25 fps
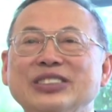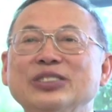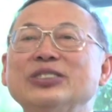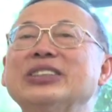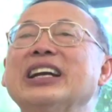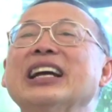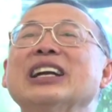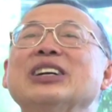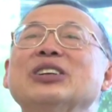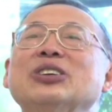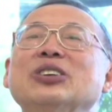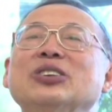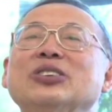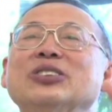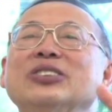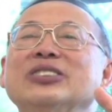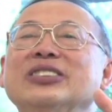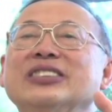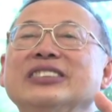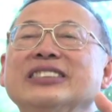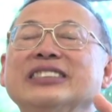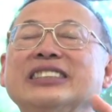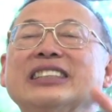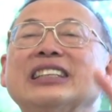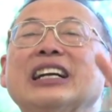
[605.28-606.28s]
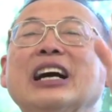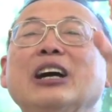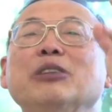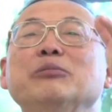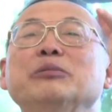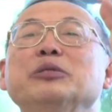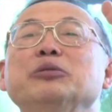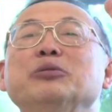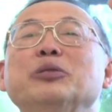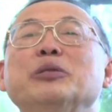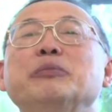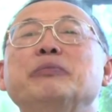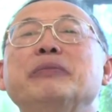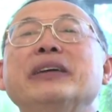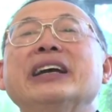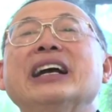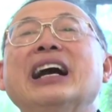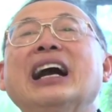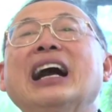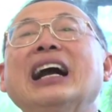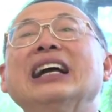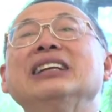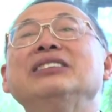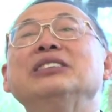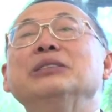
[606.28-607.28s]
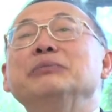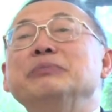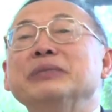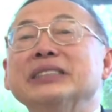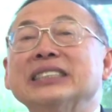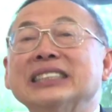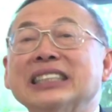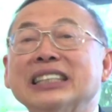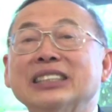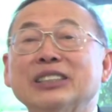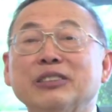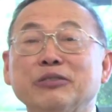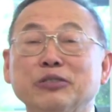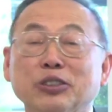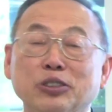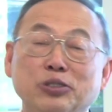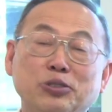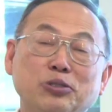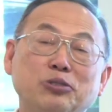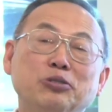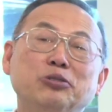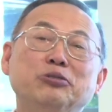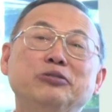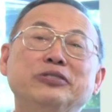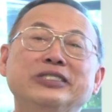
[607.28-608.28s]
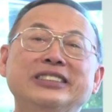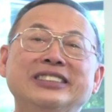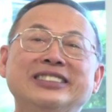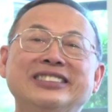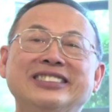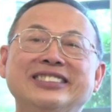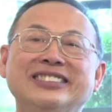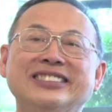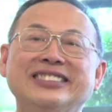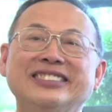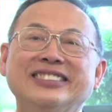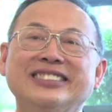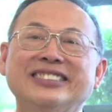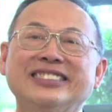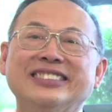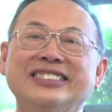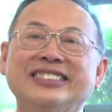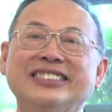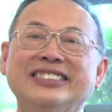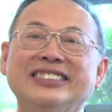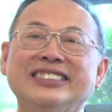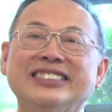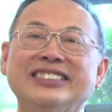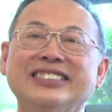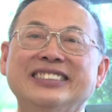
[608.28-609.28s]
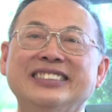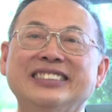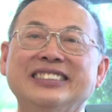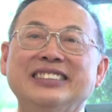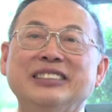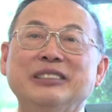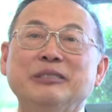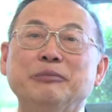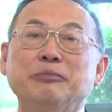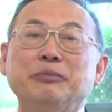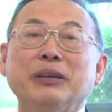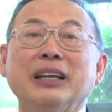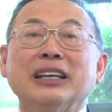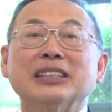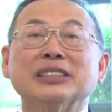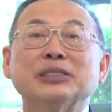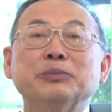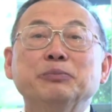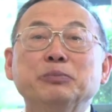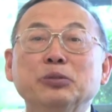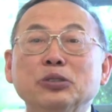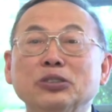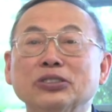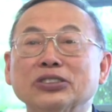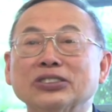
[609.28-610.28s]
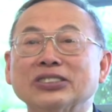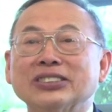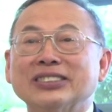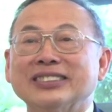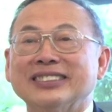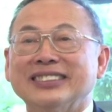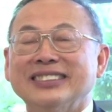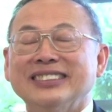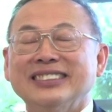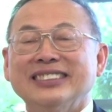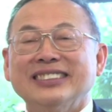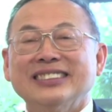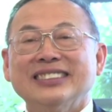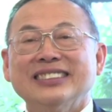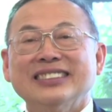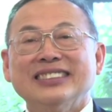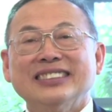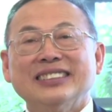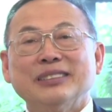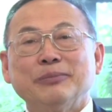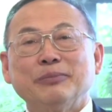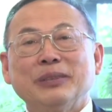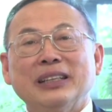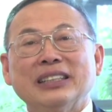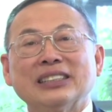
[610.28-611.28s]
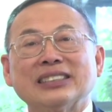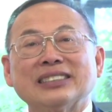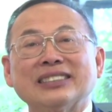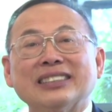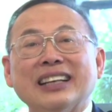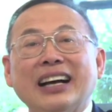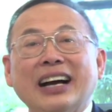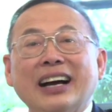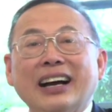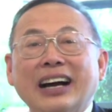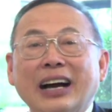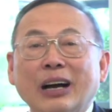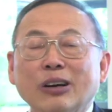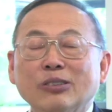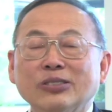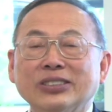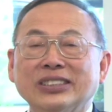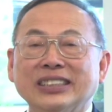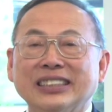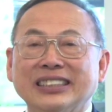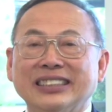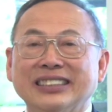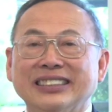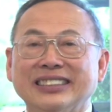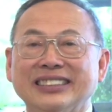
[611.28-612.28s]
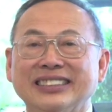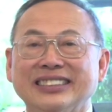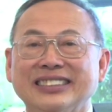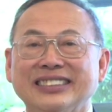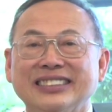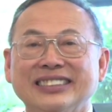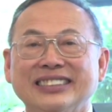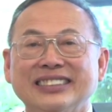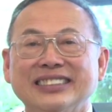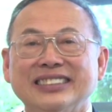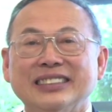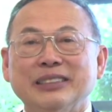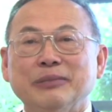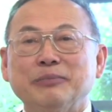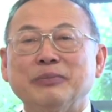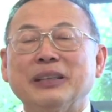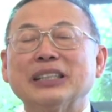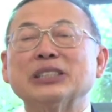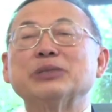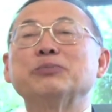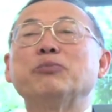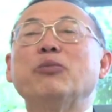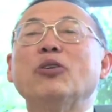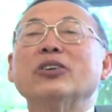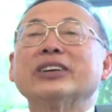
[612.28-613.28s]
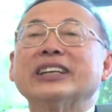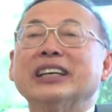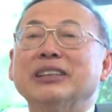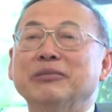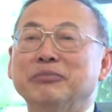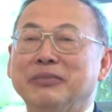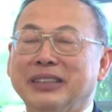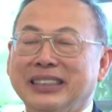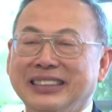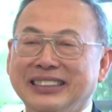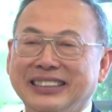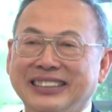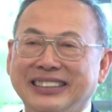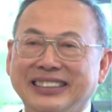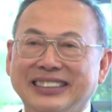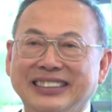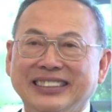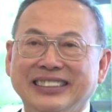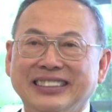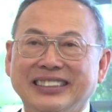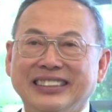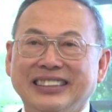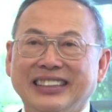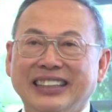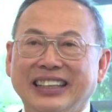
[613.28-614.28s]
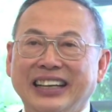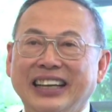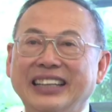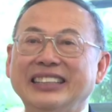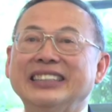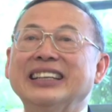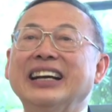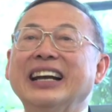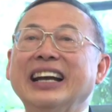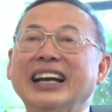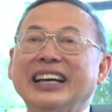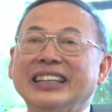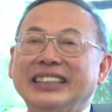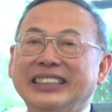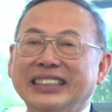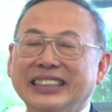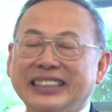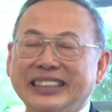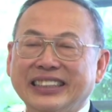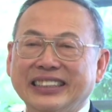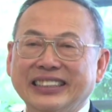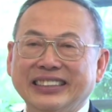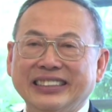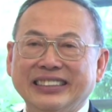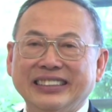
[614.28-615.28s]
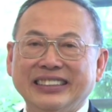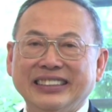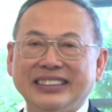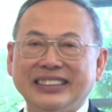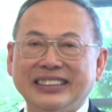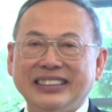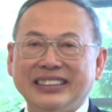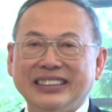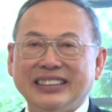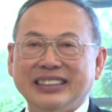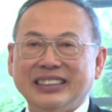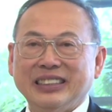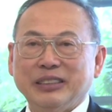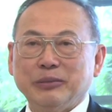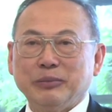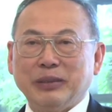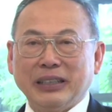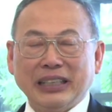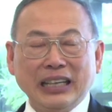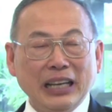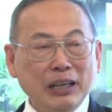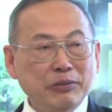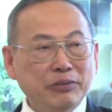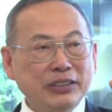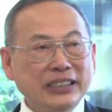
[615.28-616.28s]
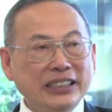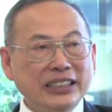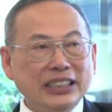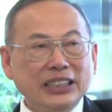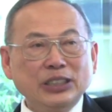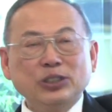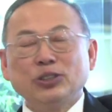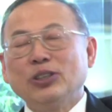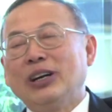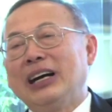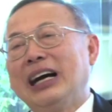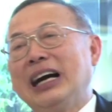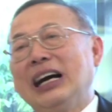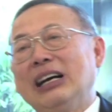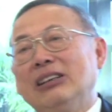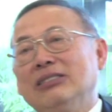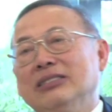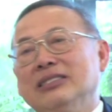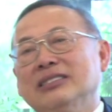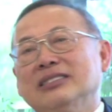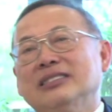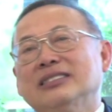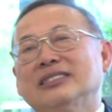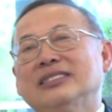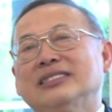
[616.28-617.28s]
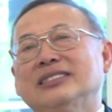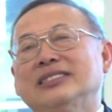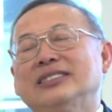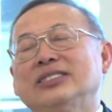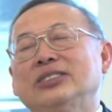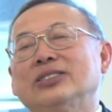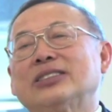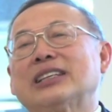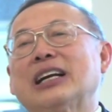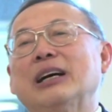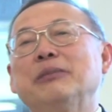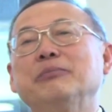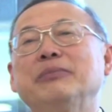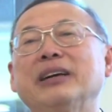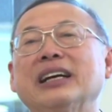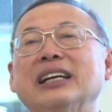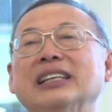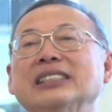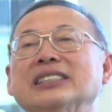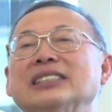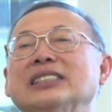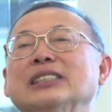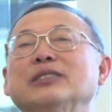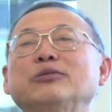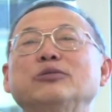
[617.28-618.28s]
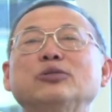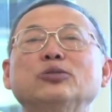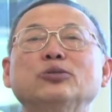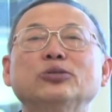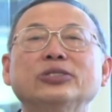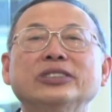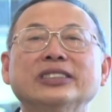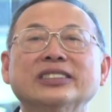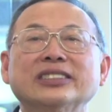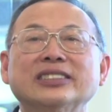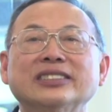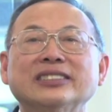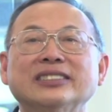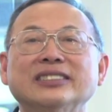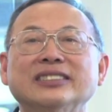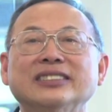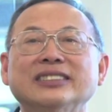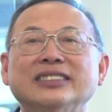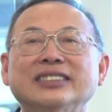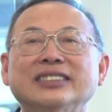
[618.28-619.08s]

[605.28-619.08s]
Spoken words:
You can go. The government will pay 100% of your school fees, plus books, plus housing, plus pocket money, and the air ticket. But every year you're out, you come back and serve 2 years.